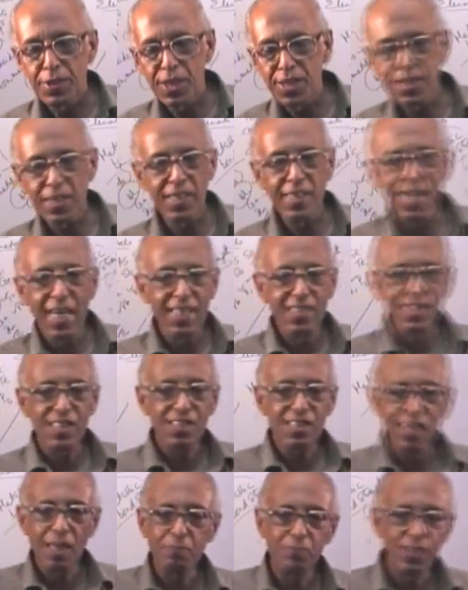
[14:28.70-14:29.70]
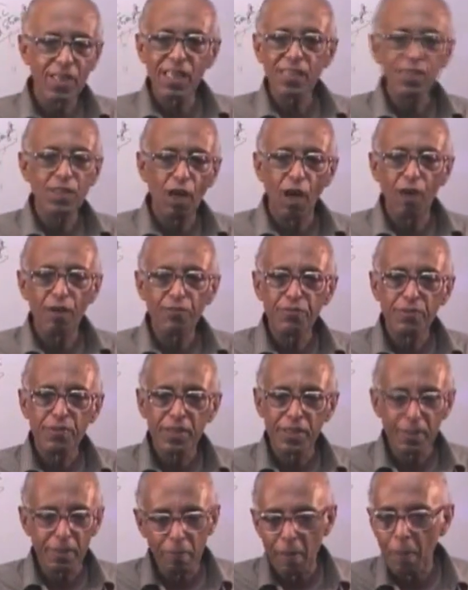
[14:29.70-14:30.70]
treated as a subject of
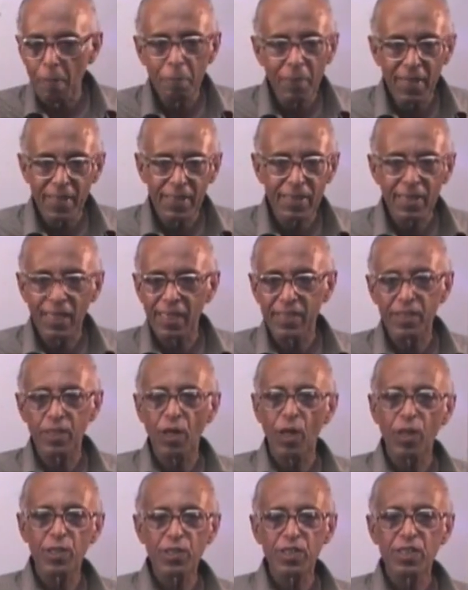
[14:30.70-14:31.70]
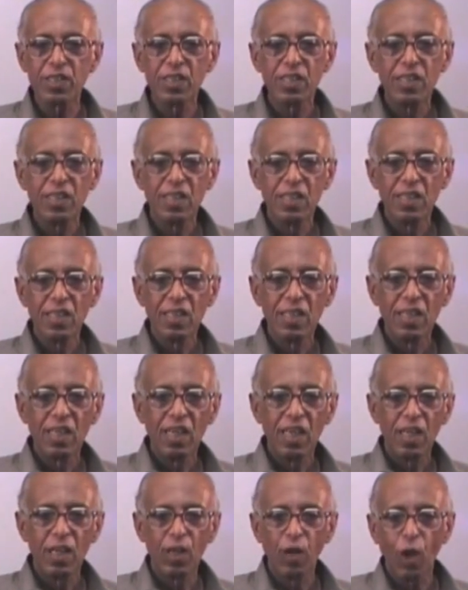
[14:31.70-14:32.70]
remembering and not
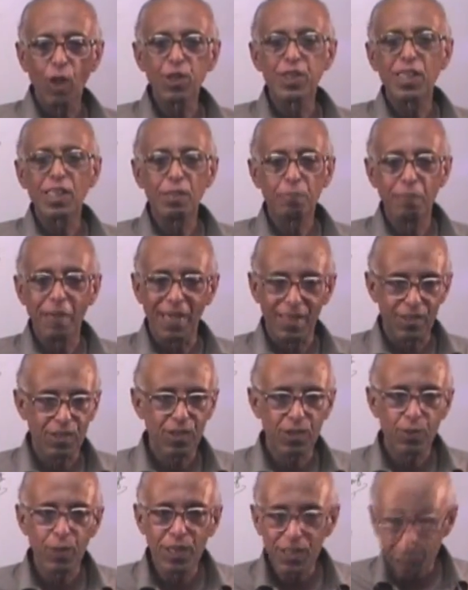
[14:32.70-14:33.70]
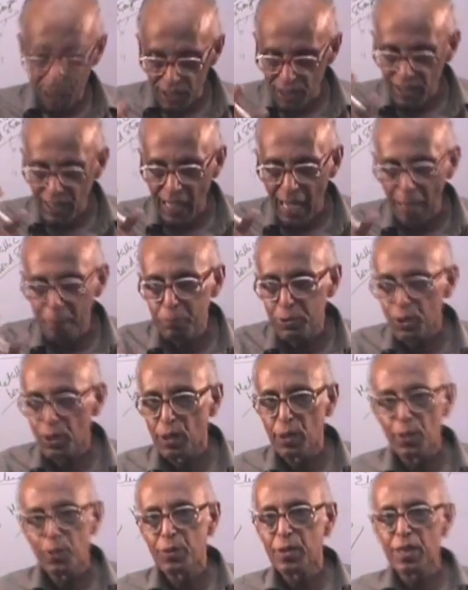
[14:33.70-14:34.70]
logic based, which is
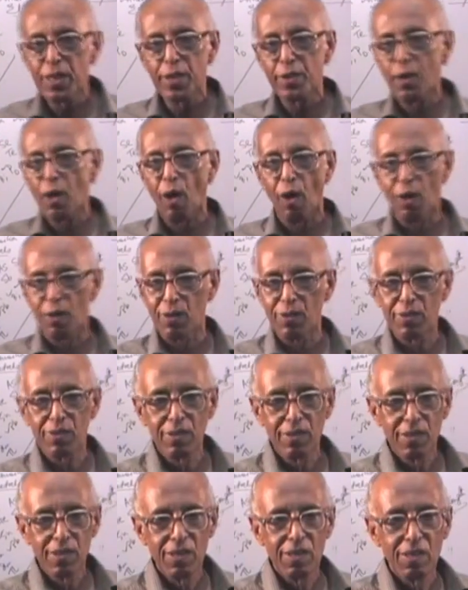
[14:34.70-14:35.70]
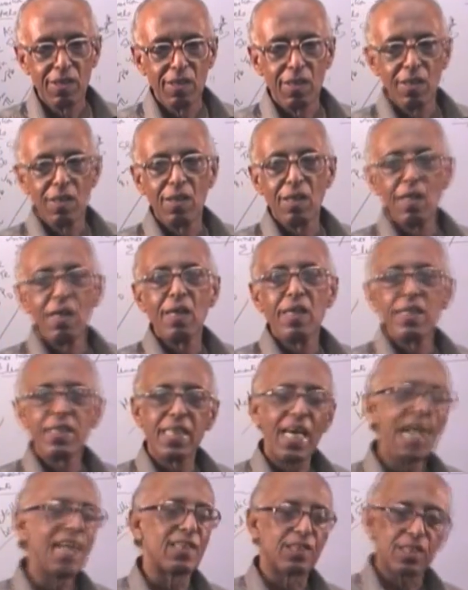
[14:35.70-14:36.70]
absolutely wrong.
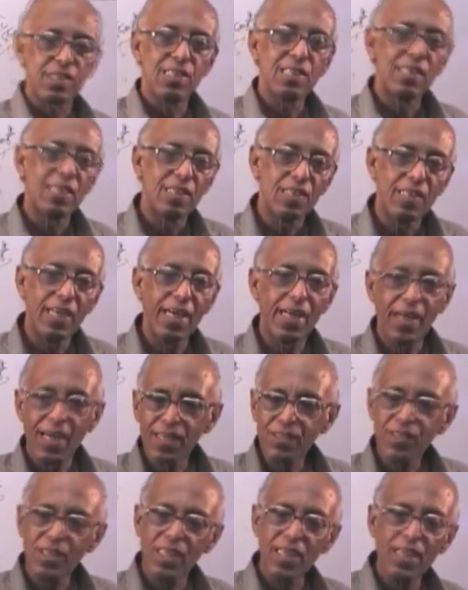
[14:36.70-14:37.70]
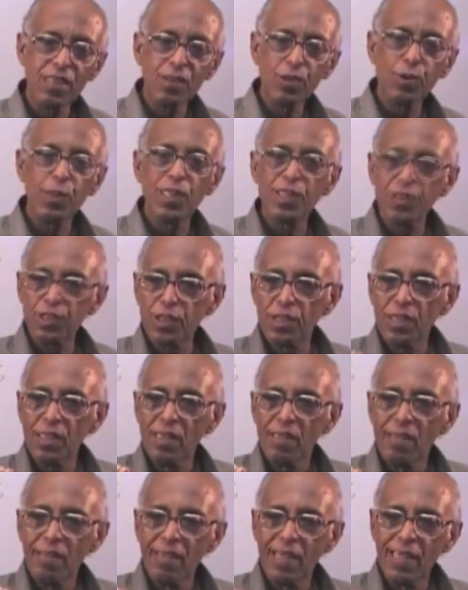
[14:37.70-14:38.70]
Sure, there are things which
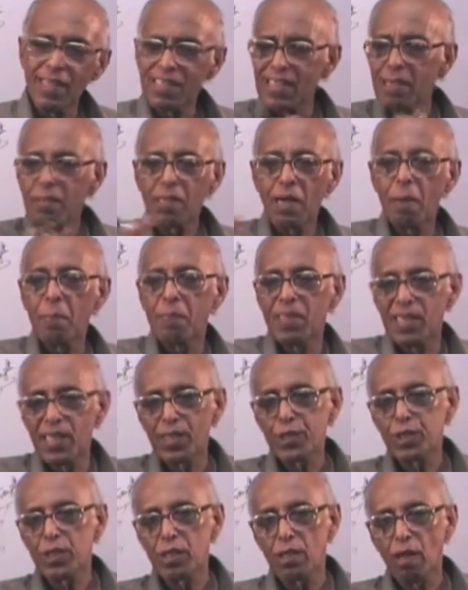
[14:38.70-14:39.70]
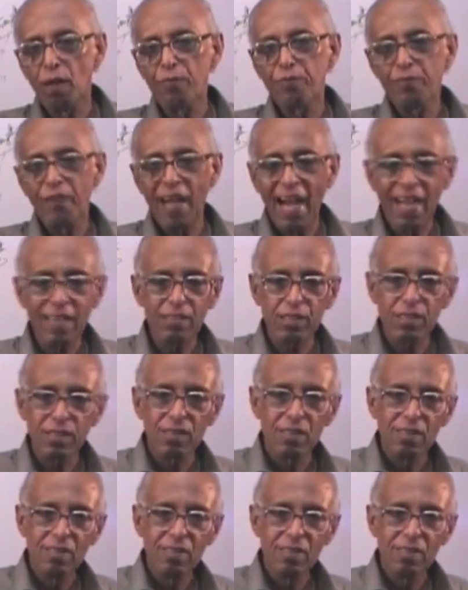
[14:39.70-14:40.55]
it is a combination of facts